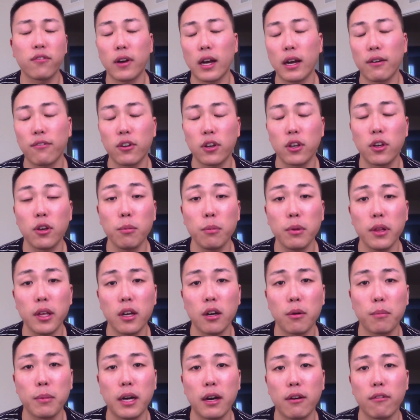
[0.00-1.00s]
I've accumulated
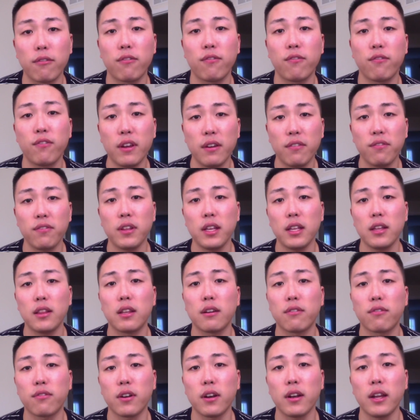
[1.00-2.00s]
about 50
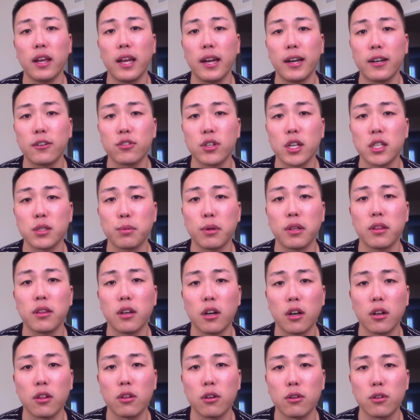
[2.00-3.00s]
different hair transplant
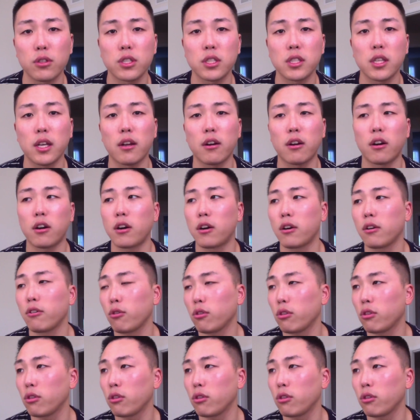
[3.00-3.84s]
doctors that are